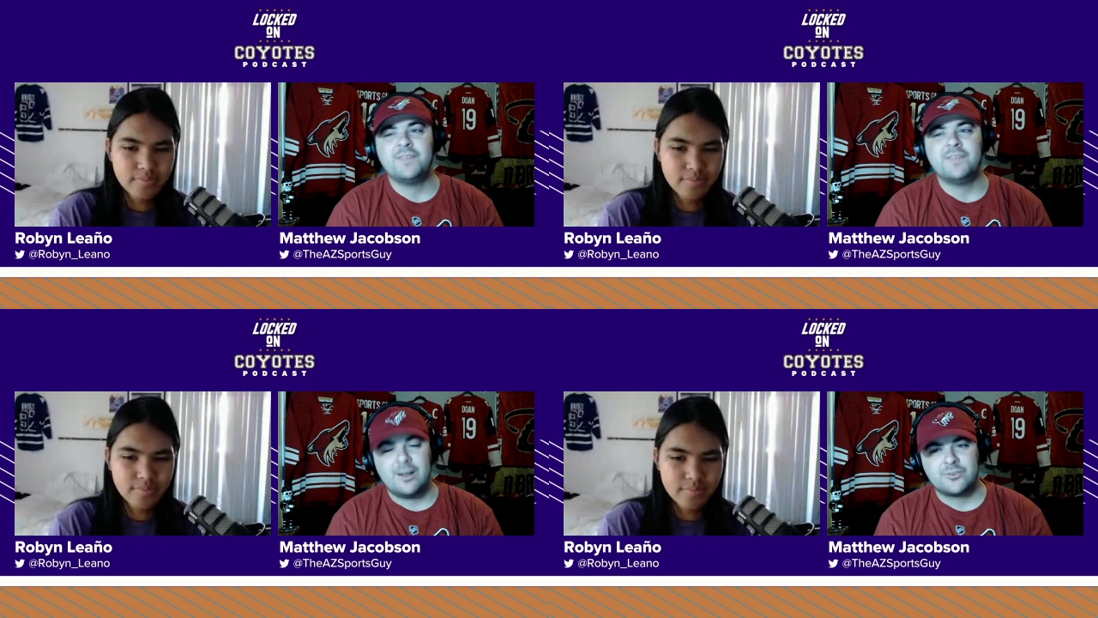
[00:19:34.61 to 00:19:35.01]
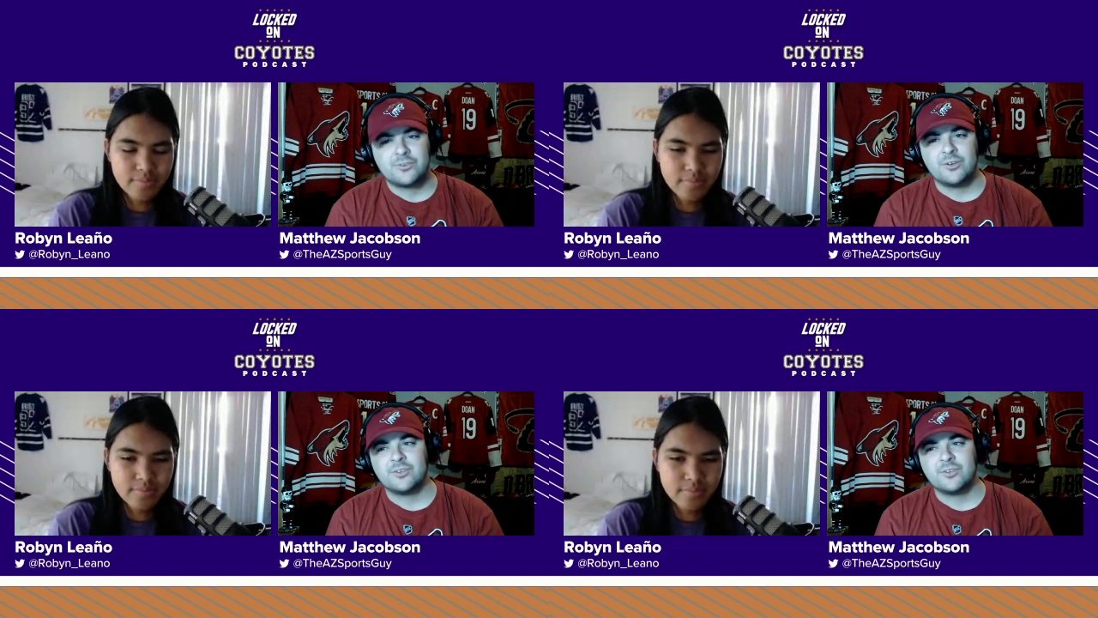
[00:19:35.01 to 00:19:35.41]
Speaker 1: on the
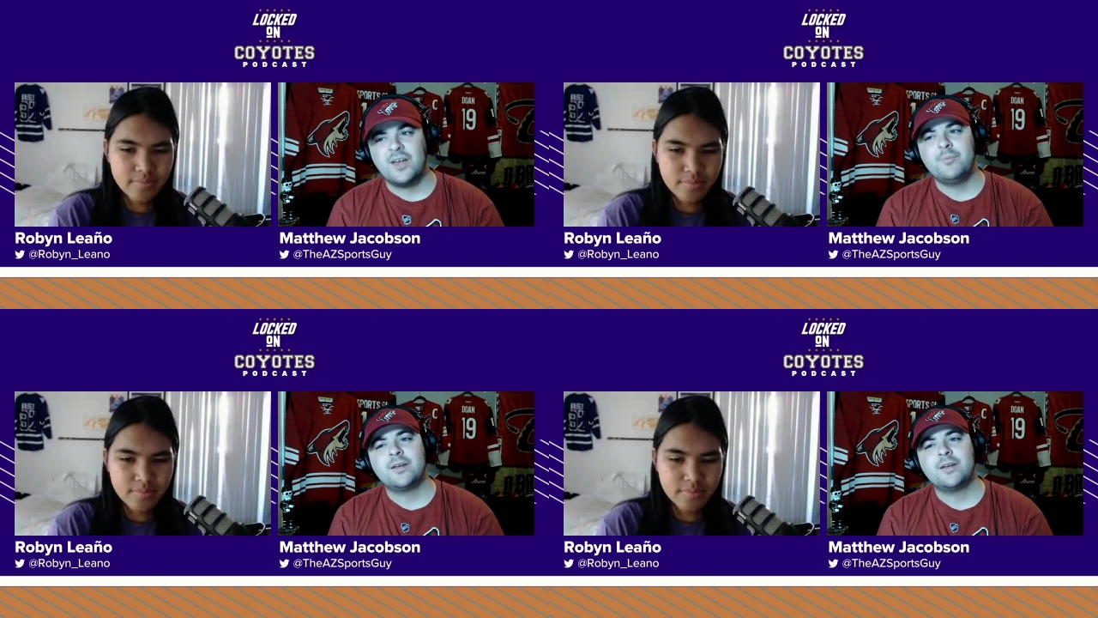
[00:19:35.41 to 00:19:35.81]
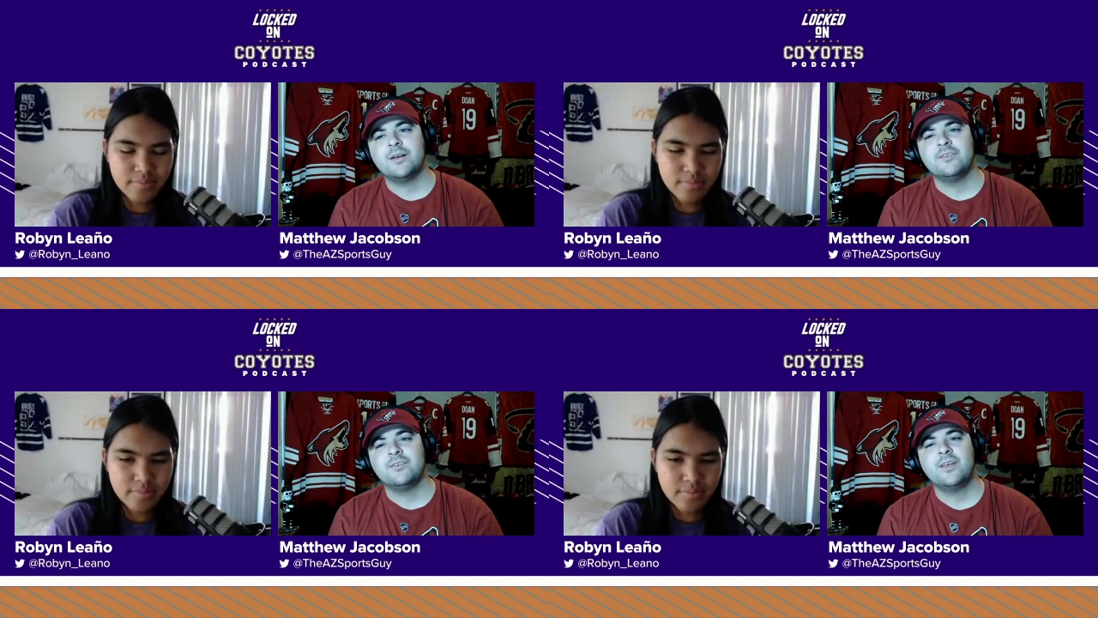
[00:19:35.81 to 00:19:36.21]
outskirts, not
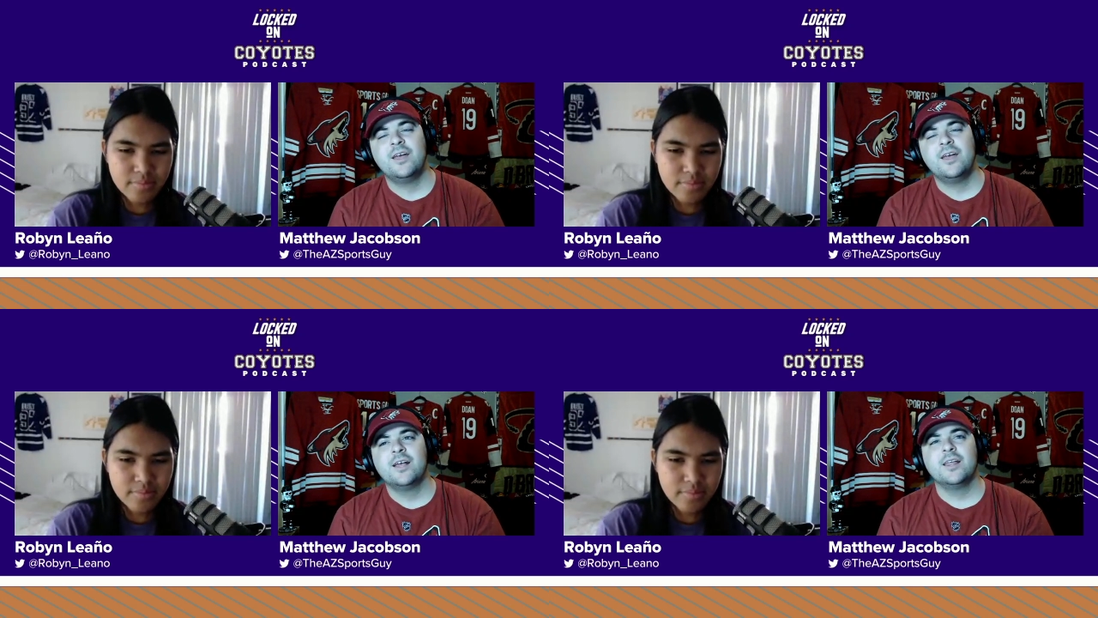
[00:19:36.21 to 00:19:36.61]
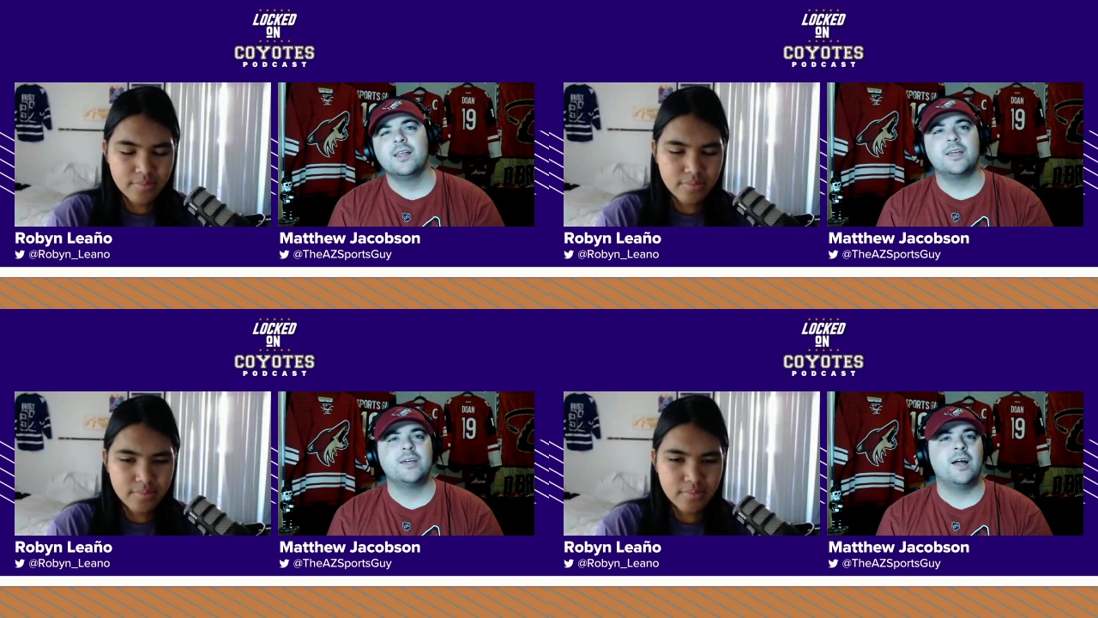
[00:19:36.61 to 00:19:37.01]
because
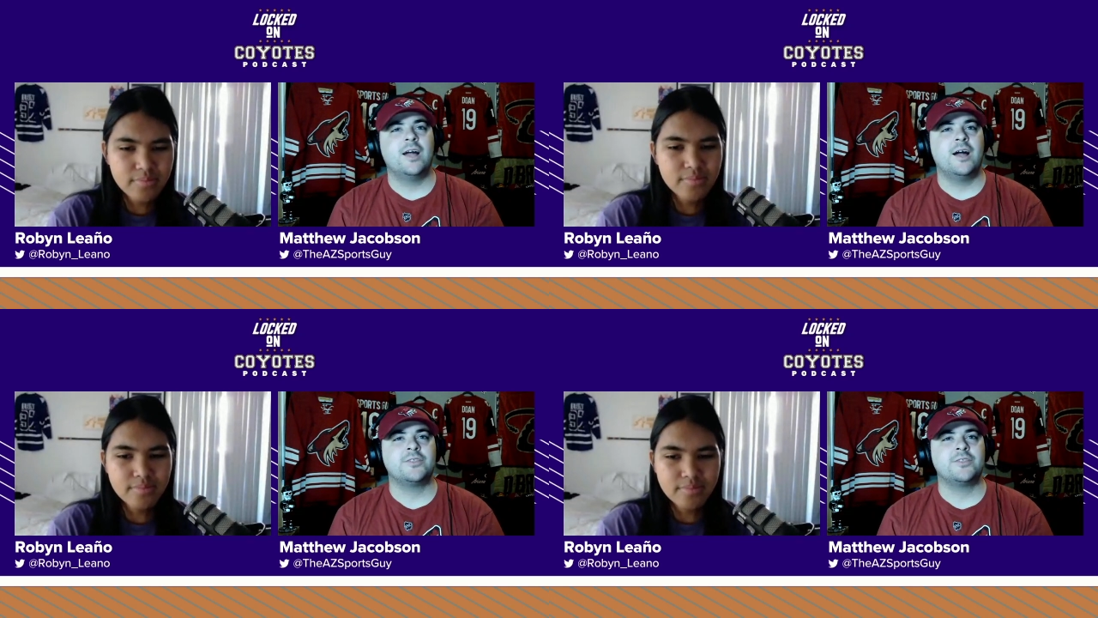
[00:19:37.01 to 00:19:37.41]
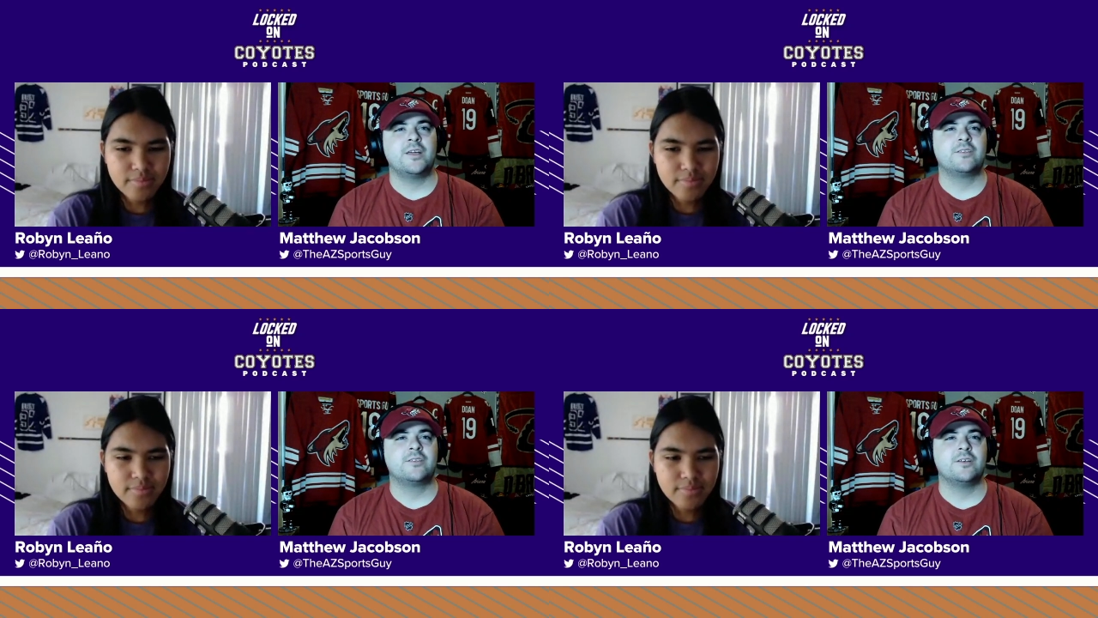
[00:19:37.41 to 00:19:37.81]
I
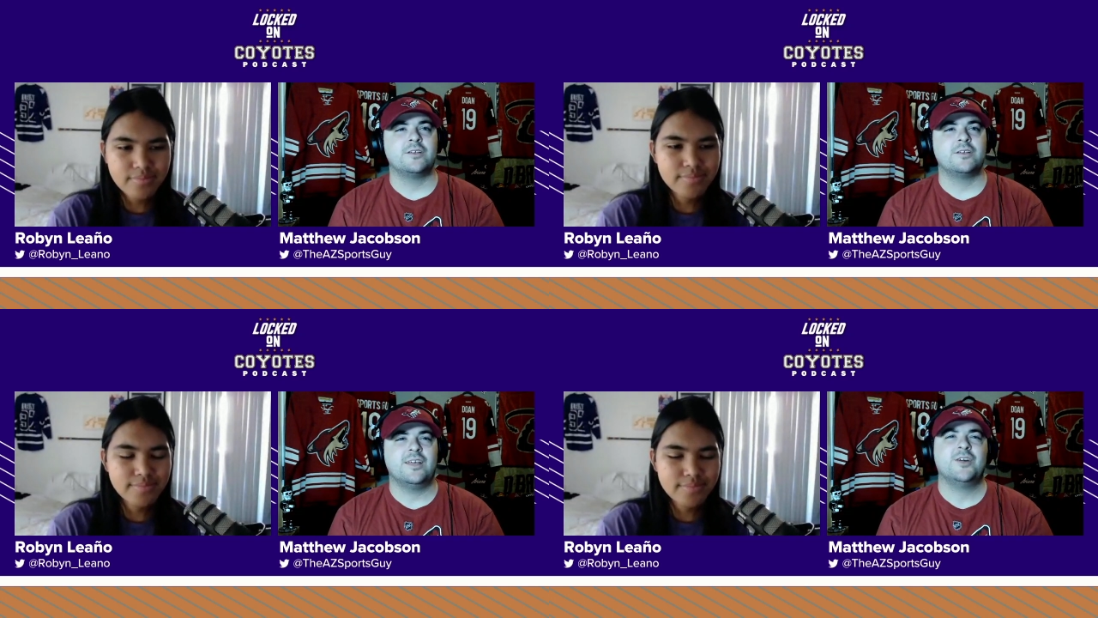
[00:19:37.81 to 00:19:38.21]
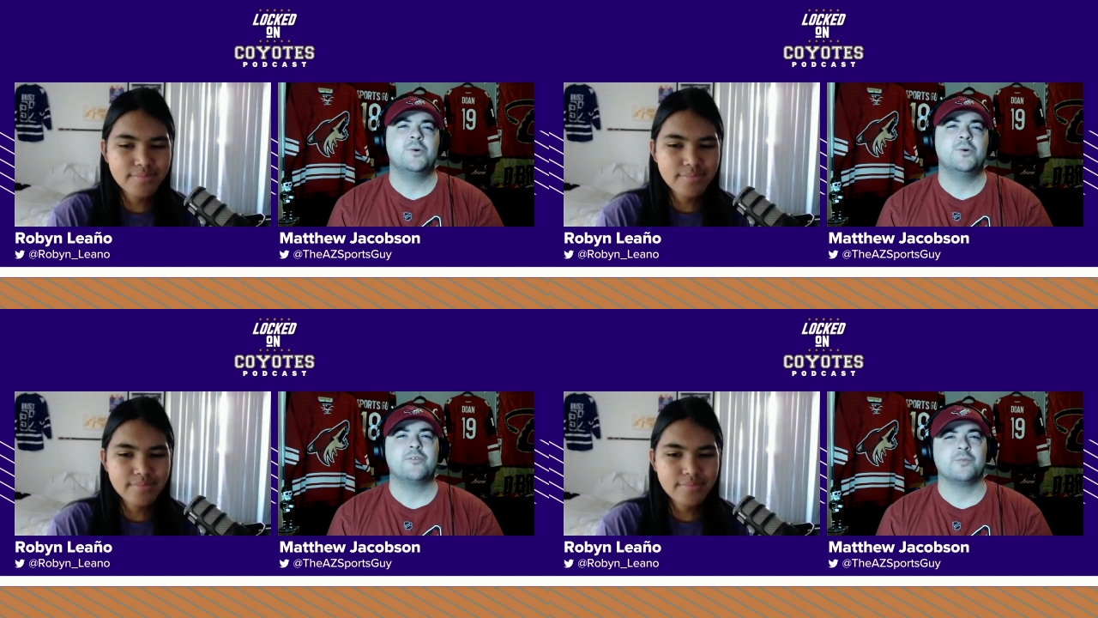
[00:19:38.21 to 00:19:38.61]
think it's gonna take
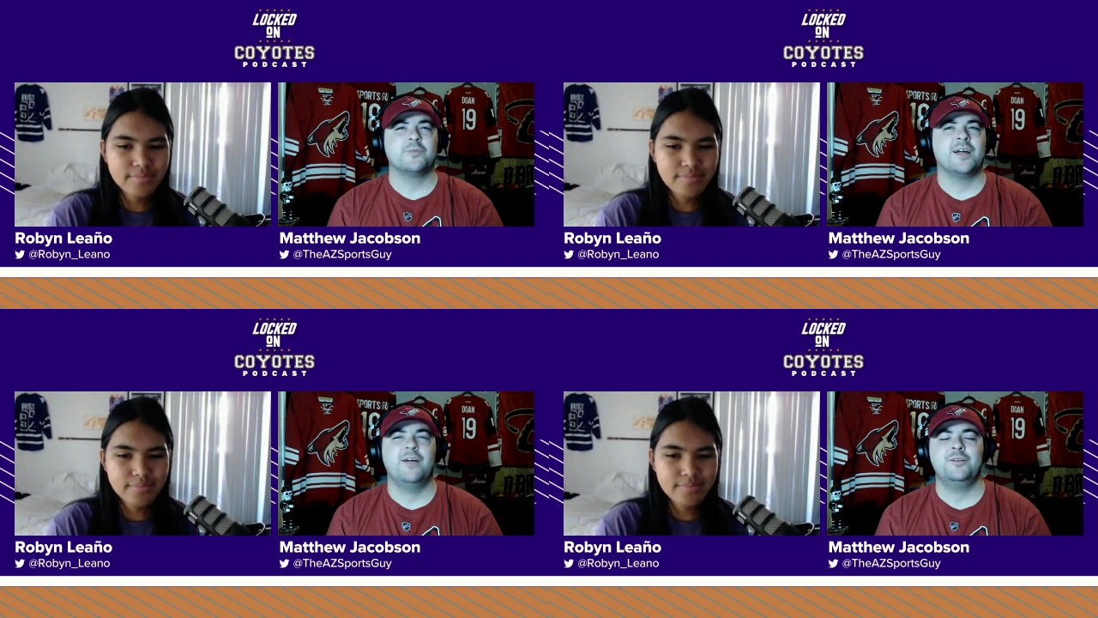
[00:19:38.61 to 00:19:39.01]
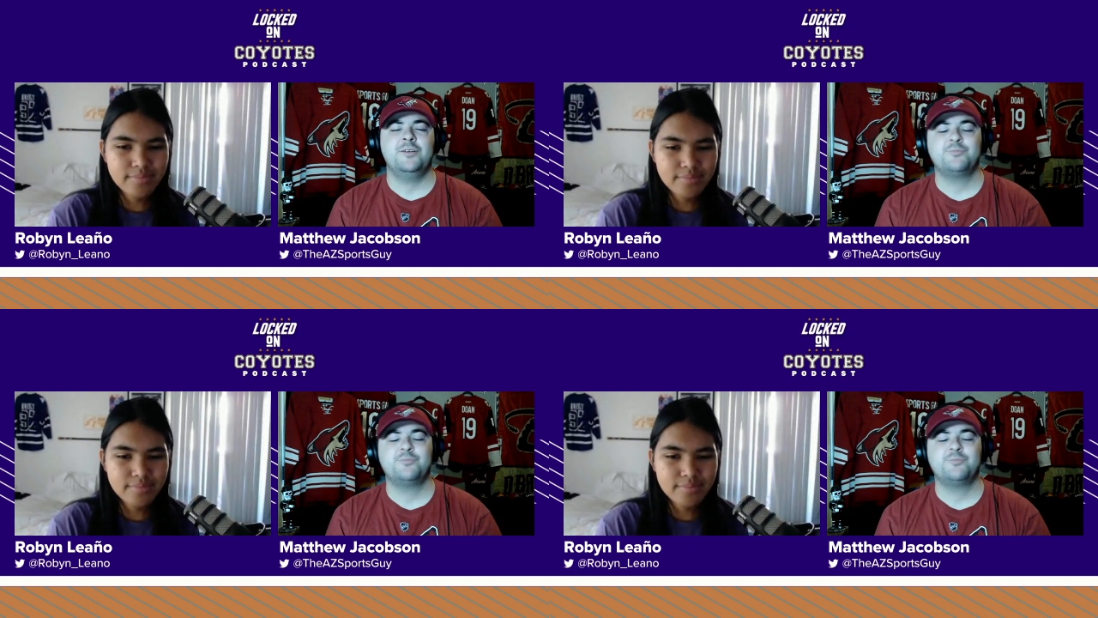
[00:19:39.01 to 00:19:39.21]
away from the Coyotes'